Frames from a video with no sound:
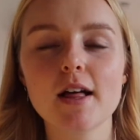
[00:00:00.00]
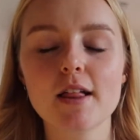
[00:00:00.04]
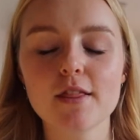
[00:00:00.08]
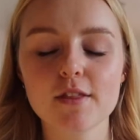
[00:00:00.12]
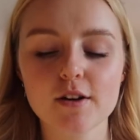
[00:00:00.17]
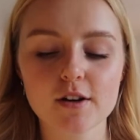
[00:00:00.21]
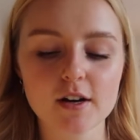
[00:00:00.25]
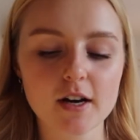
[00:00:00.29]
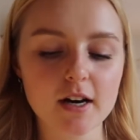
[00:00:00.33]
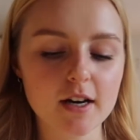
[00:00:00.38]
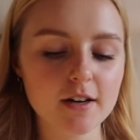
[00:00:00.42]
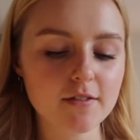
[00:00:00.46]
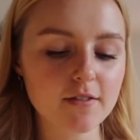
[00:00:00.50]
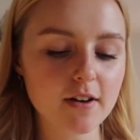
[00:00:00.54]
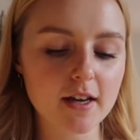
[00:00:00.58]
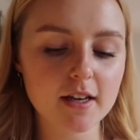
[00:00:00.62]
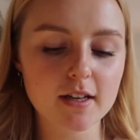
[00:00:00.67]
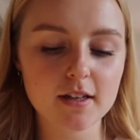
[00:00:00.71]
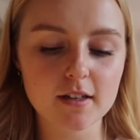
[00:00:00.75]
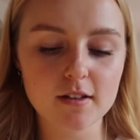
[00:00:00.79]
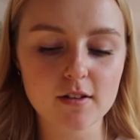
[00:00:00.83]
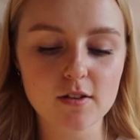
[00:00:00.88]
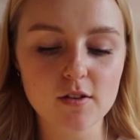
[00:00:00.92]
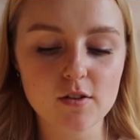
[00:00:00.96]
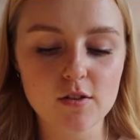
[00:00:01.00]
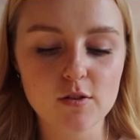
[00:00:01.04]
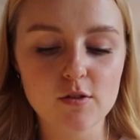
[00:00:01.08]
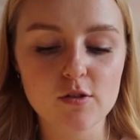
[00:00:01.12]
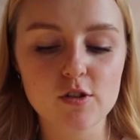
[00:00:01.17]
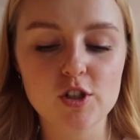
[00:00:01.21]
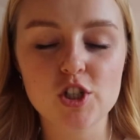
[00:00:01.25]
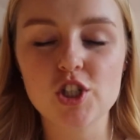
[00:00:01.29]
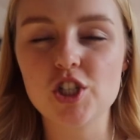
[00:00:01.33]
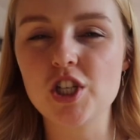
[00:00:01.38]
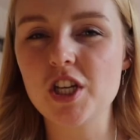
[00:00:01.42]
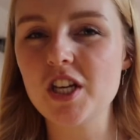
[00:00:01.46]
kind of like
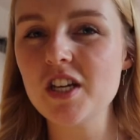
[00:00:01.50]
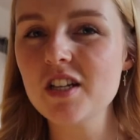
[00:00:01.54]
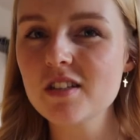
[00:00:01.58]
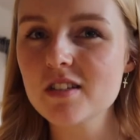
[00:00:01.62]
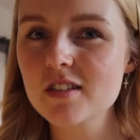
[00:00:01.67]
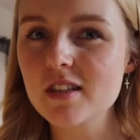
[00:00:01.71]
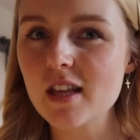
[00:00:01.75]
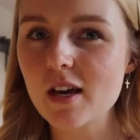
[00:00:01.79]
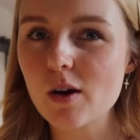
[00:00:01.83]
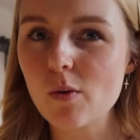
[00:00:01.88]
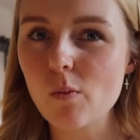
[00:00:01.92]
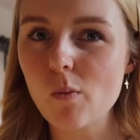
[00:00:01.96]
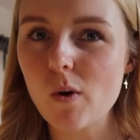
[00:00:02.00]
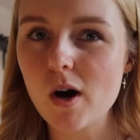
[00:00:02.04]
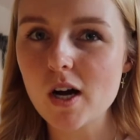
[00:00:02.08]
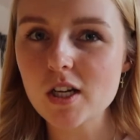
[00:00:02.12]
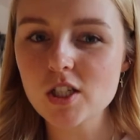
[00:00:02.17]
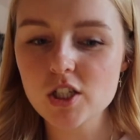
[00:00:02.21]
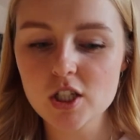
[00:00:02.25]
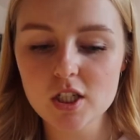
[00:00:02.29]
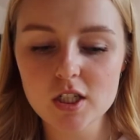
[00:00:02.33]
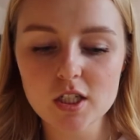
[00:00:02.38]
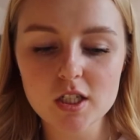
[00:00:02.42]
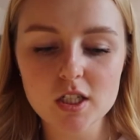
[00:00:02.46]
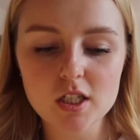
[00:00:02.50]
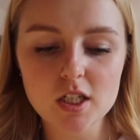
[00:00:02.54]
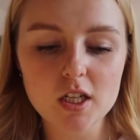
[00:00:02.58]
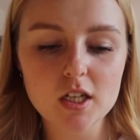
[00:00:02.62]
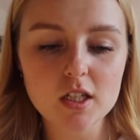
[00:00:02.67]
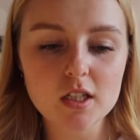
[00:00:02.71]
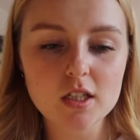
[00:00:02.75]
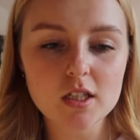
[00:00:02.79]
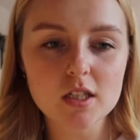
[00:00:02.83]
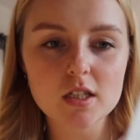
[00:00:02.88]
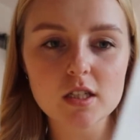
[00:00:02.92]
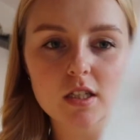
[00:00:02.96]
sheets, like washing
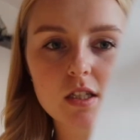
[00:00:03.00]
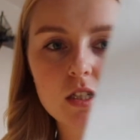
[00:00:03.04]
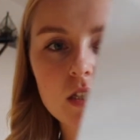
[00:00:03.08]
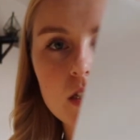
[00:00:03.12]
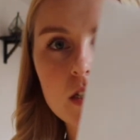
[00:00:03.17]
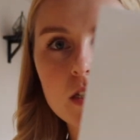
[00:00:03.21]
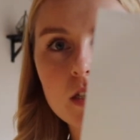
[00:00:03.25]
sheets,